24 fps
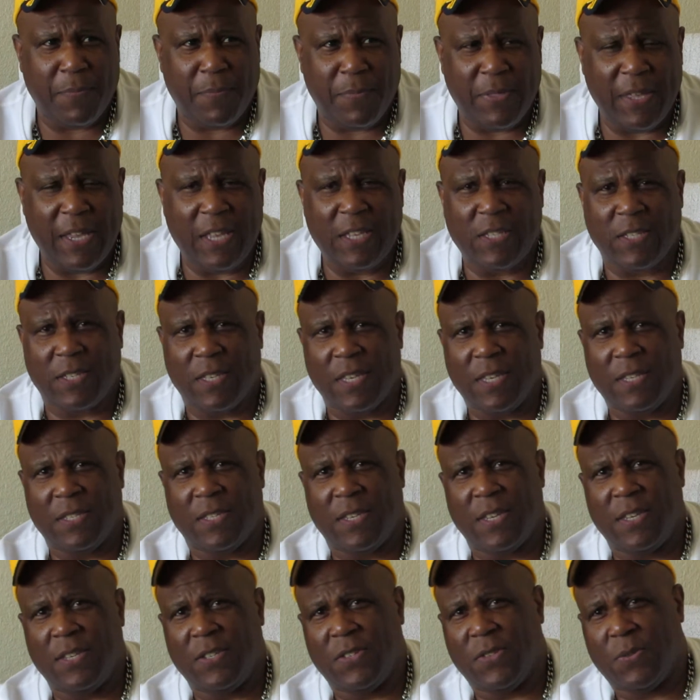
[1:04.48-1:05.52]
these
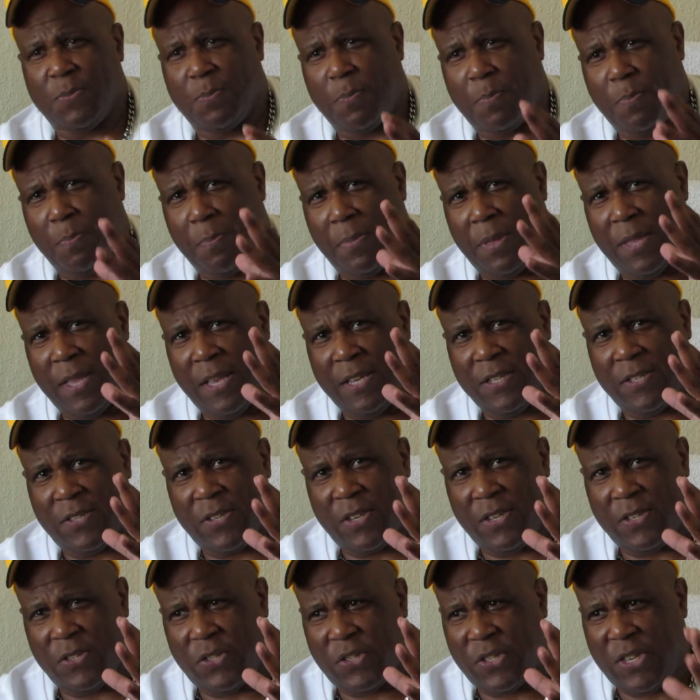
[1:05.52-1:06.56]

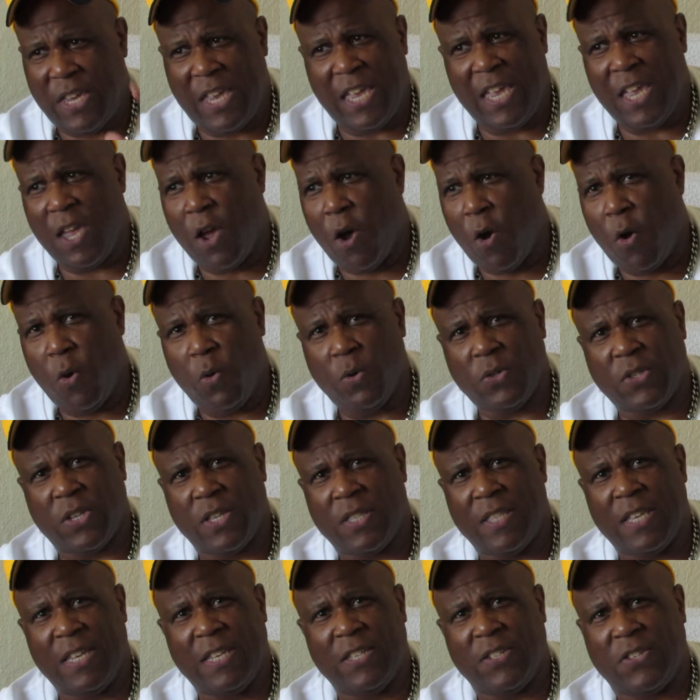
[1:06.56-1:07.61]
CEOs
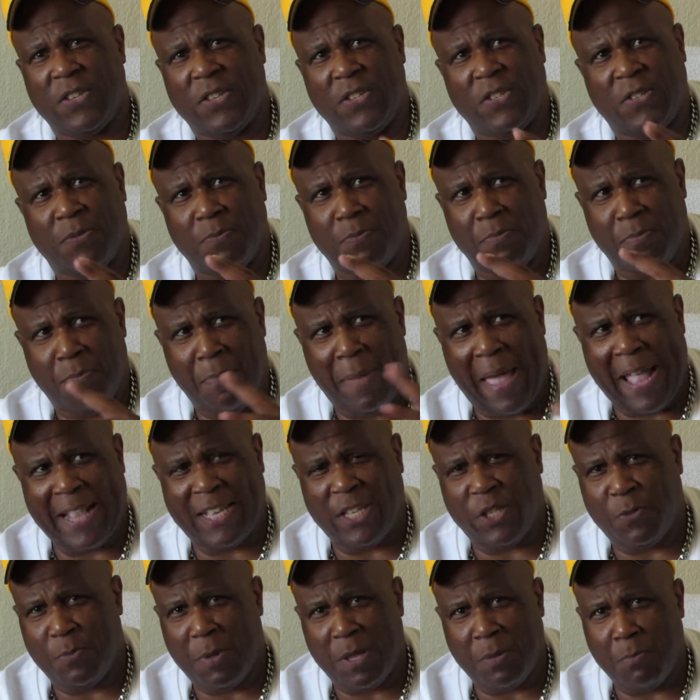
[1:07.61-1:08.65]
and these
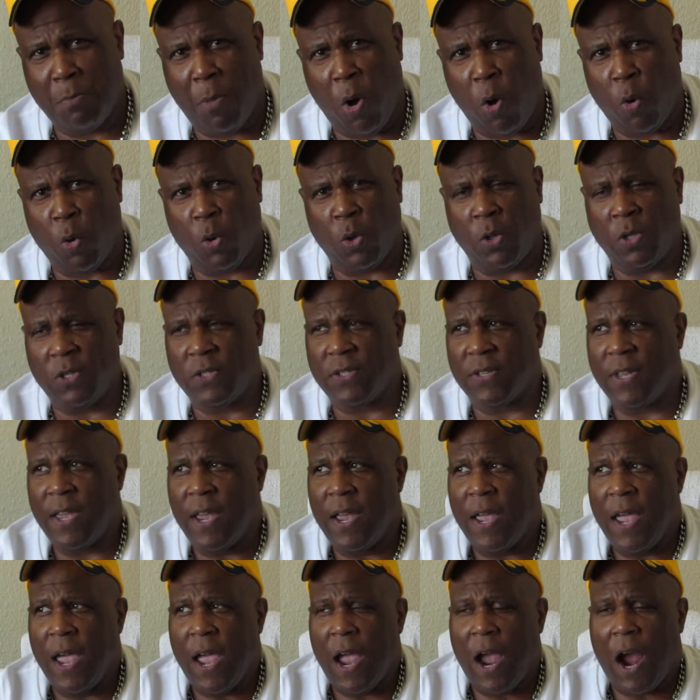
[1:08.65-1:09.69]
management moguls
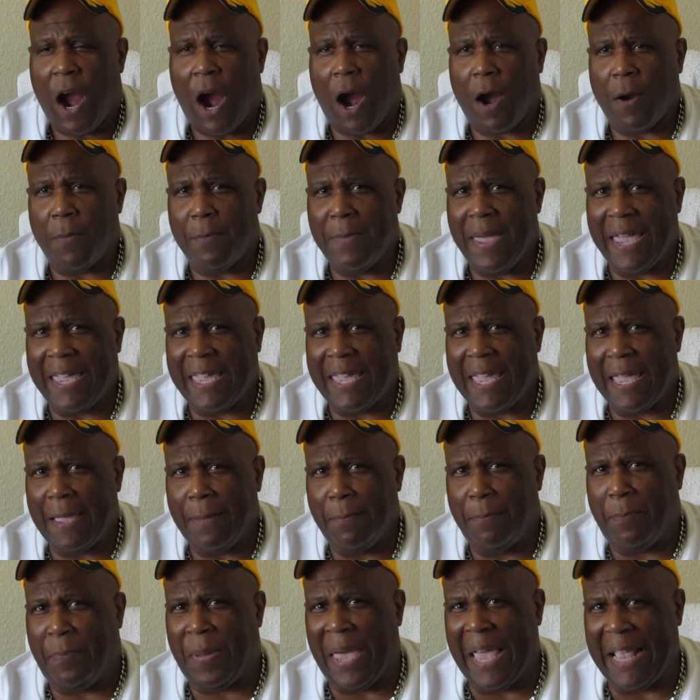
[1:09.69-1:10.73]
are making
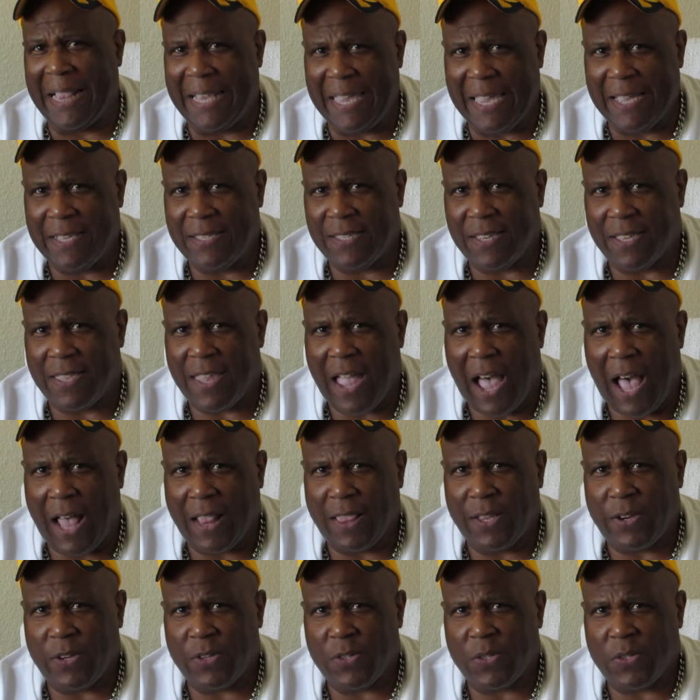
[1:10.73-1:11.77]
billions of
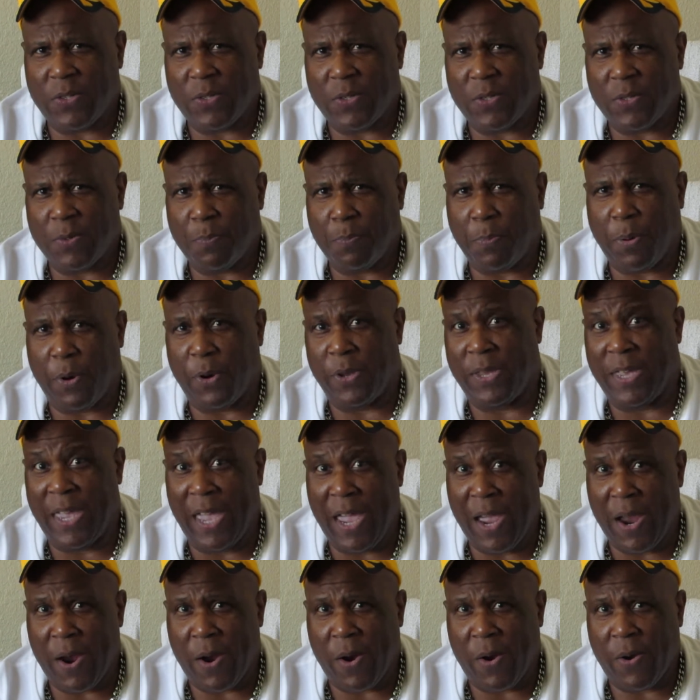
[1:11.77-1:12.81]
dollars per
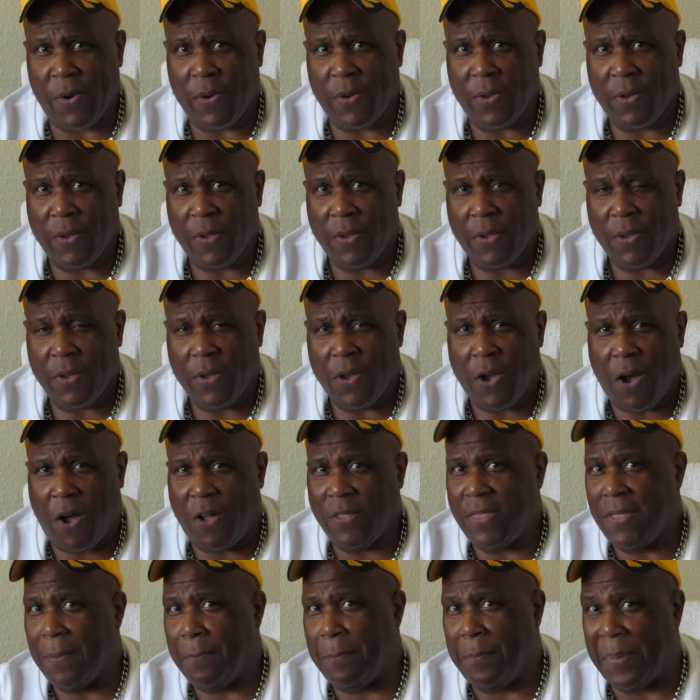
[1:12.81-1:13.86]
year
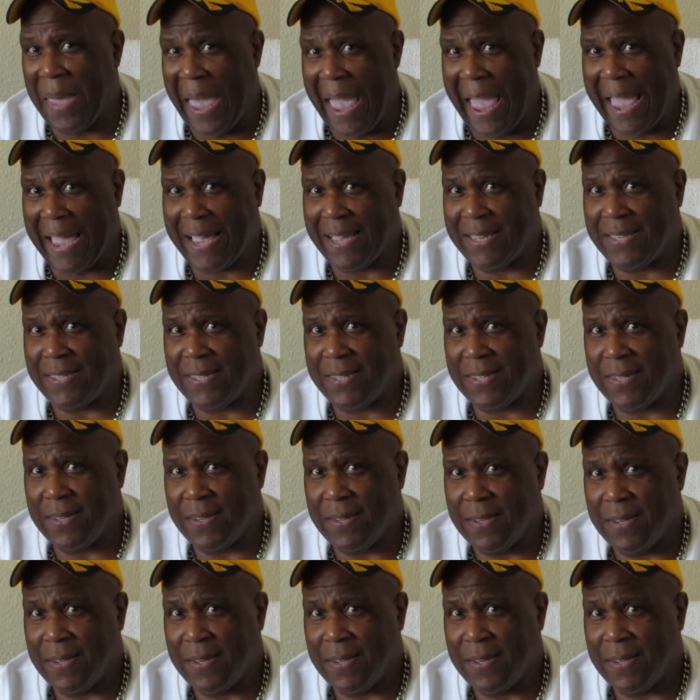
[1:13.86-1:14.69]
on the backs